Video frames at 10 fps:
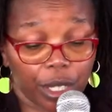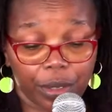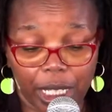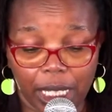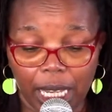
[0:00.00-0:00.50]

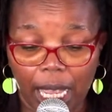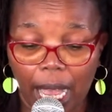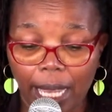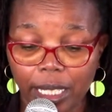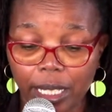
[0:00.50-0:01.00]
it
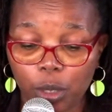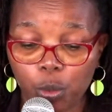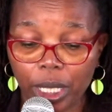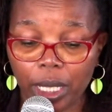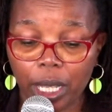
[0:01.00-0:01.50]
until
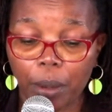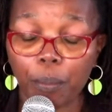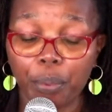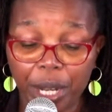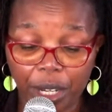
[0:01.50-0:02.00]
we
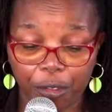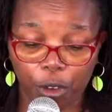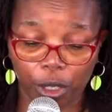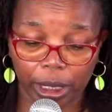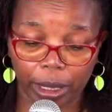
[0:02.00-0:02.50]
bring
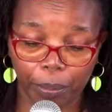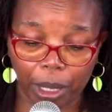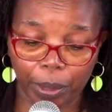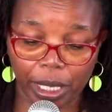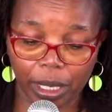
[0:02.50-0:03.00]
forth the
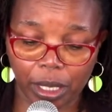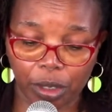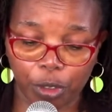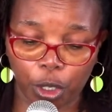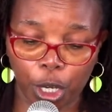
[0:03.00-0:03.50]
purposes of
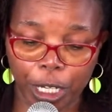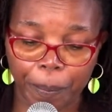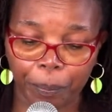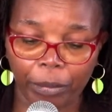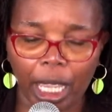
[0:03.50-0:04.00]
God.
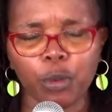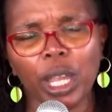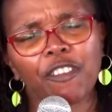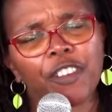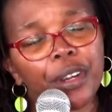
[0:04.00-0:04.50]
And we
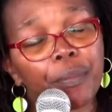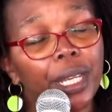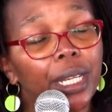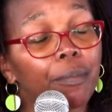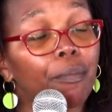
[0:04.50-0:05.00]
have very
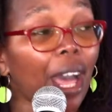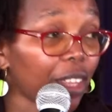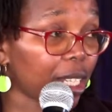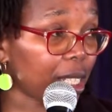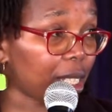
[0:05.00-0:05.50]
many
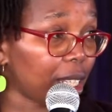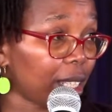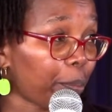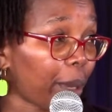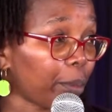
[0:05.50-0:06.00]
mothers in the
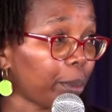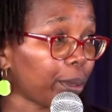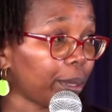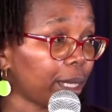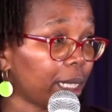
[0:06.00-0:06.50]
Bible
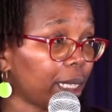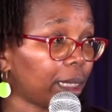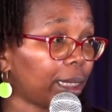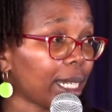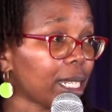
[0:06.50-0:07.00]

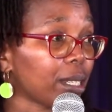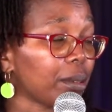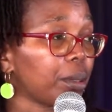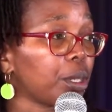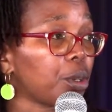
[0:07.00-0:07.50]
that,
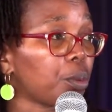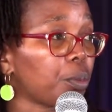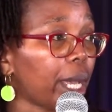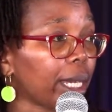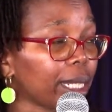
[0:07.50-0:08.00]
you know,
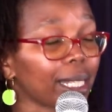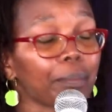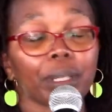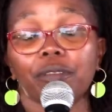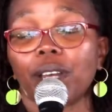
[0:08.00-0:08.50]

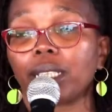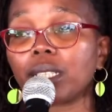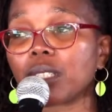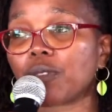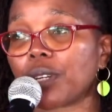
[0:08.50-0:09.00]
exemplify
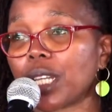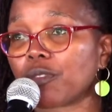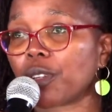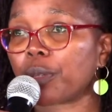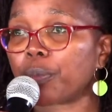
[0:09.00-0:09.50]
this for us
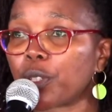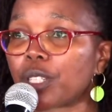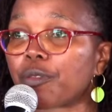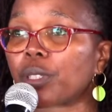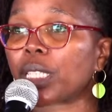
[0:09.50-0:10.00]
very
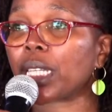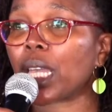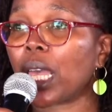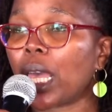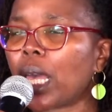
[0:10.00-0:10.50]
beautifully.
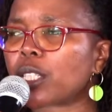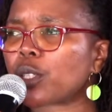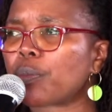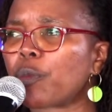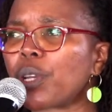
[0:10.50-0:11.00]
And so
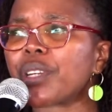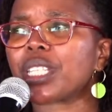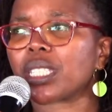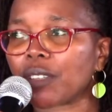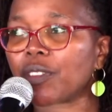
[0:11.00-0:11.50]
may we
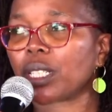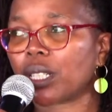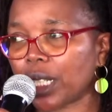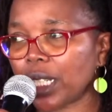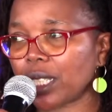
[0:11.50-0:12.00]
receive the
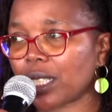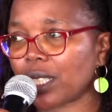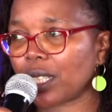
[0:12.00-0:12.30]
grace